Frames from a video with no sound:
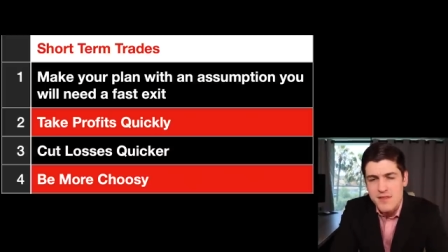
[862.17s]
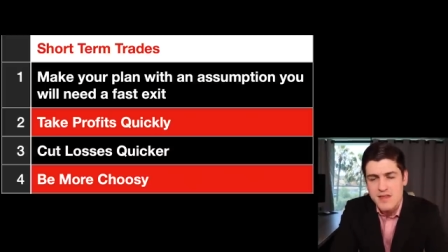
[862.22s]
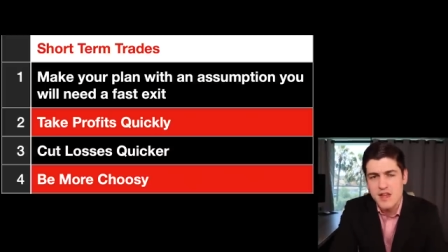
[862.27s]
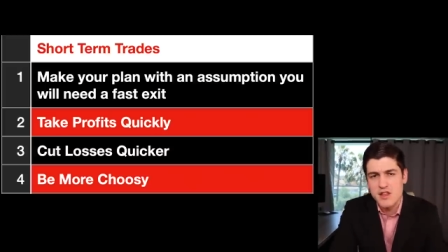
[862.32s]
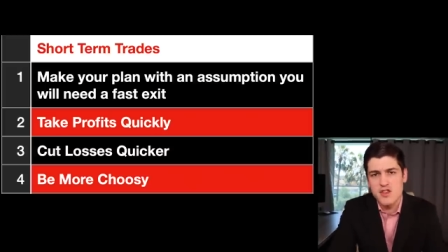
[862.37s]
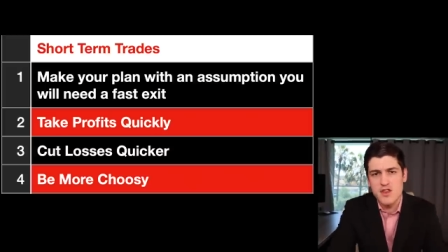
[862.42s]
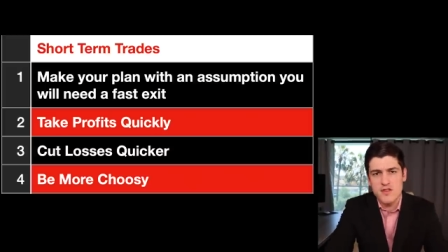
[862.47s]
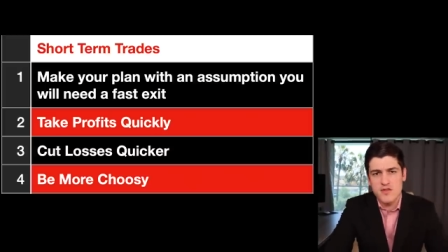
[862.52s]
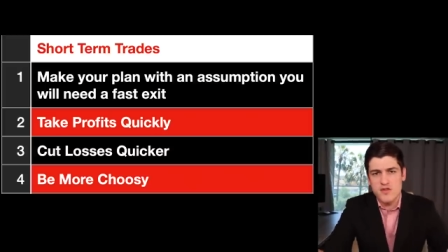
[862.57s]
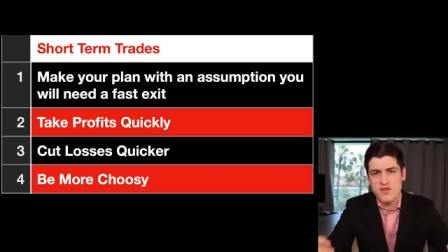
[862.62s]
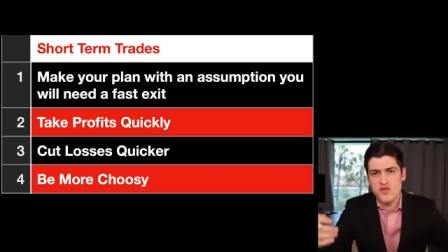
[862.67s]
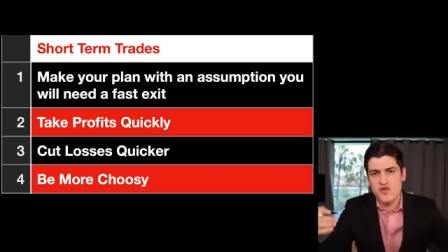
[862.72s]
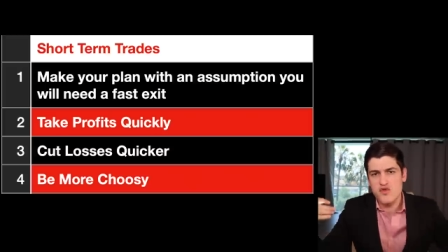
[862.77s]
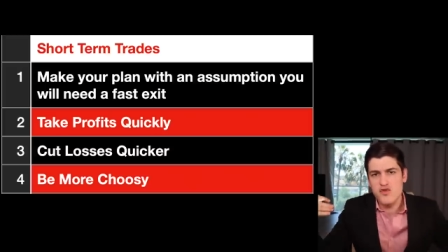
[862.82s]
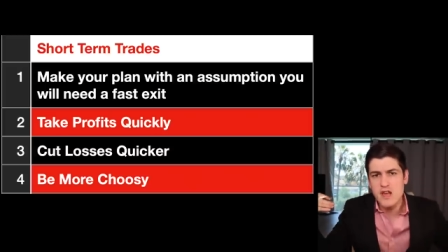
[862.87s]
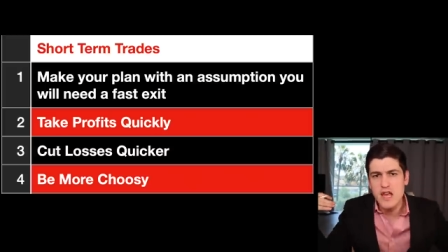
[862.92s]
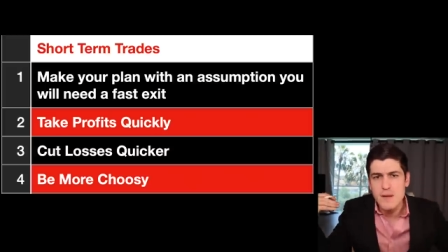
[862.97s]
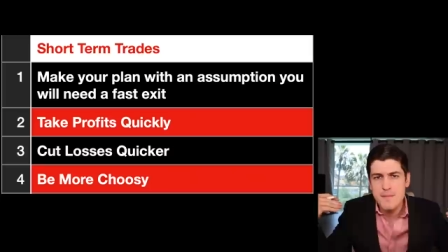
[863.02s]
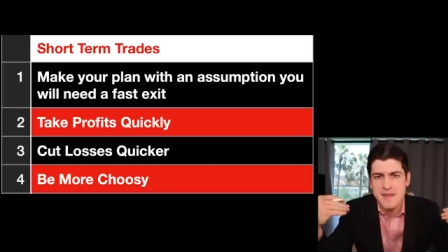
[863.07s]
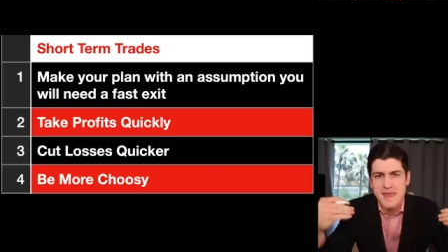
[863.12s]
that just
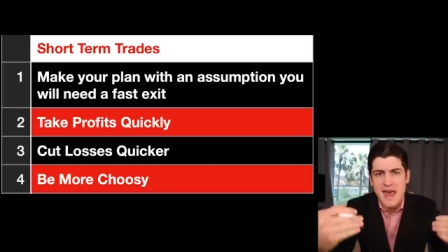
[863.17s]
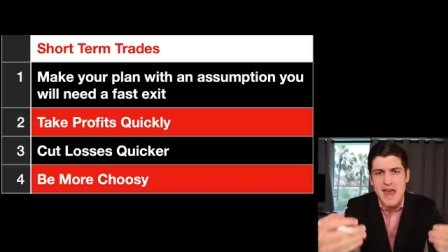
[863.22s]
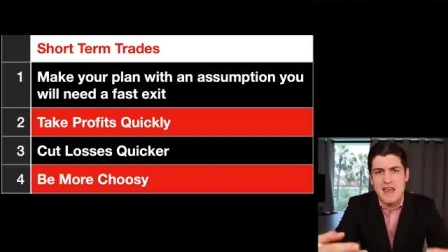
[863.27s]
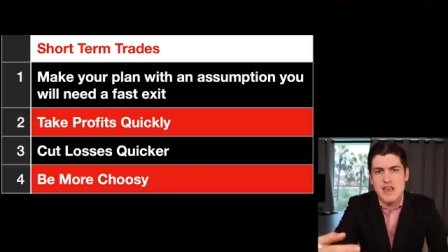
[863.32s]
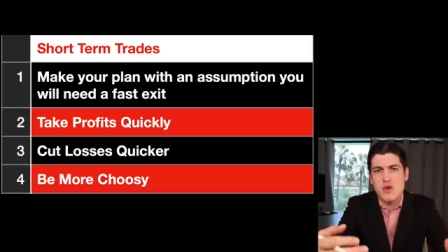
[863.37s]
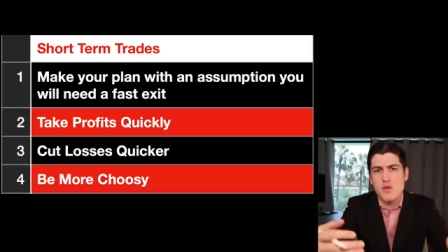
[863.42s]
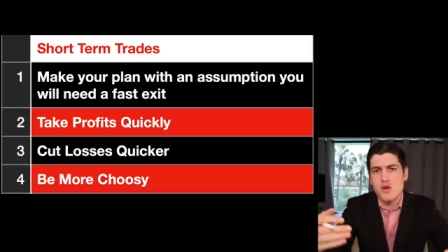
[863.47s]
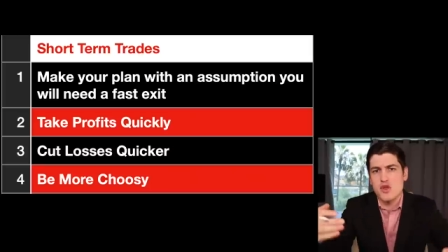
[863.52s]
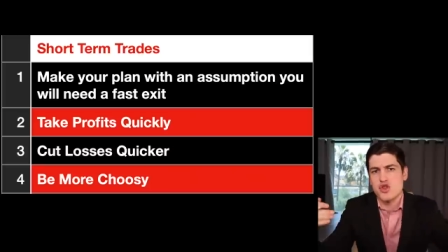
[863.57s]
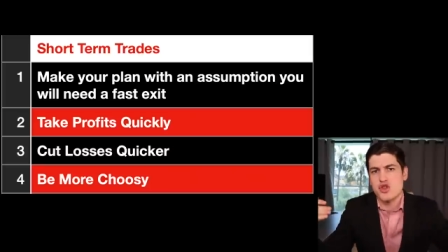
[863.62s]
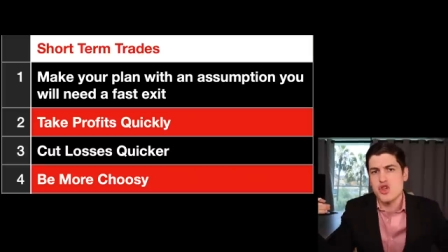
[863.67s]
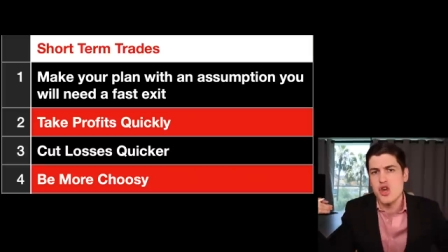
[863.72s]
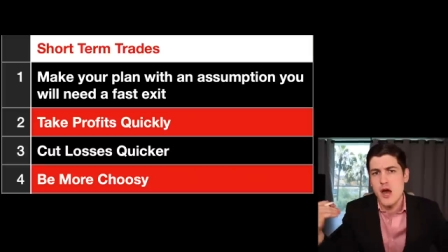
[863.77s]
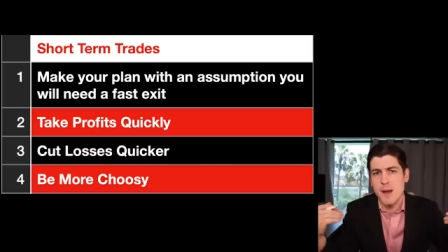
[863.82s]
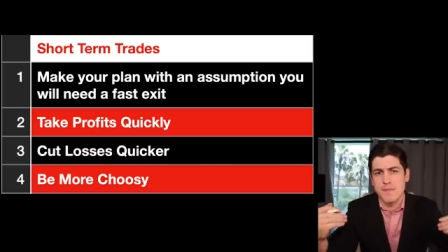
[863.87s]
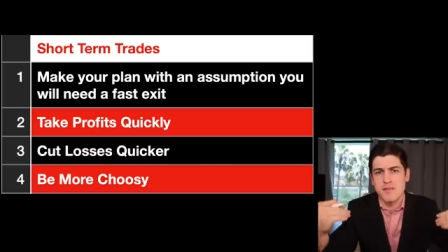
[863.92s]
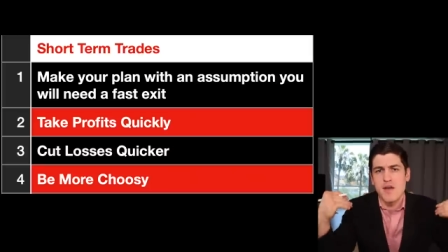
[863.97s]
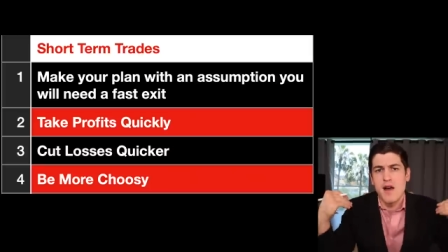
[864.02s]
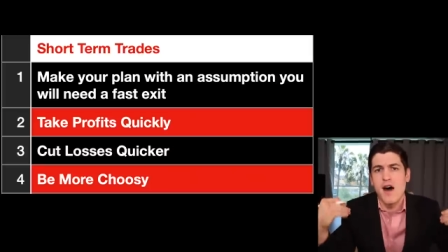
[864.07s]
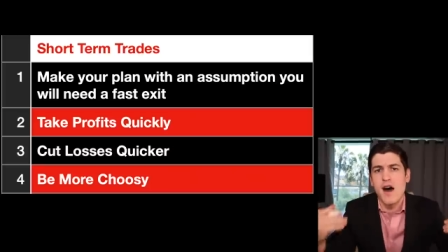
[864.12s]
screams at you and
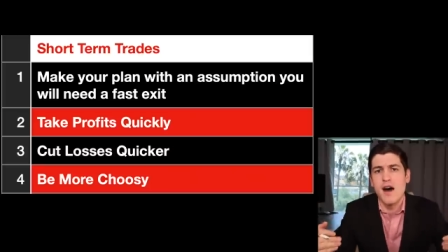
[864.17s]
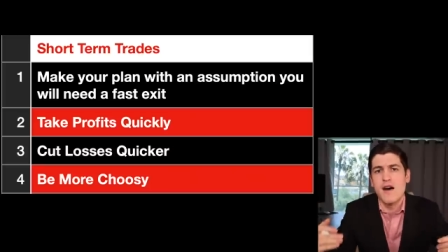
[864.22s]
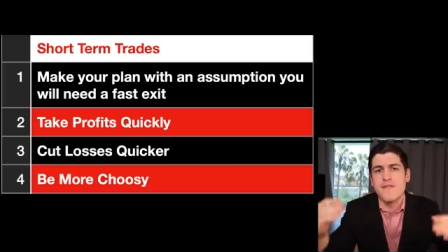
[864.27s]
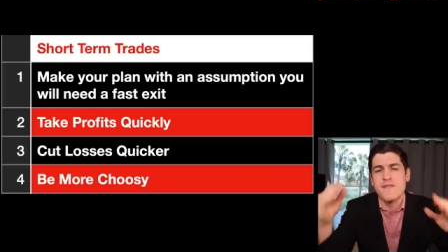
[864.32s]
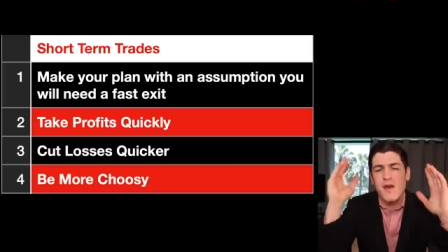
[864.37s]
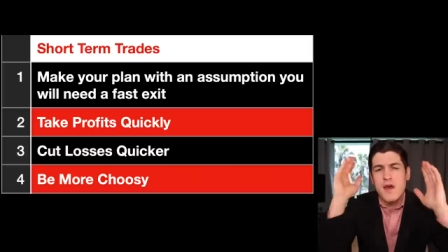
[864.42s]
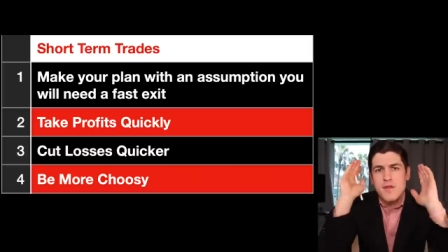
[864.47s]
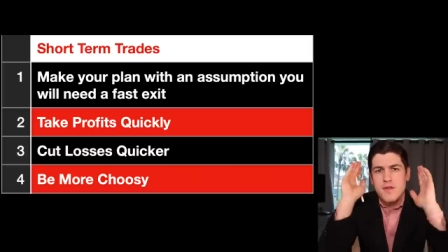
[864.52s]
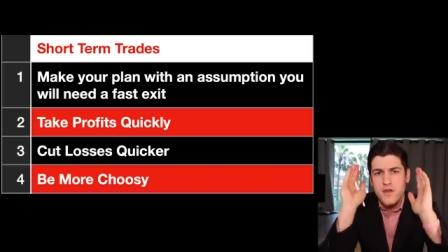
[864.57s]
jumps off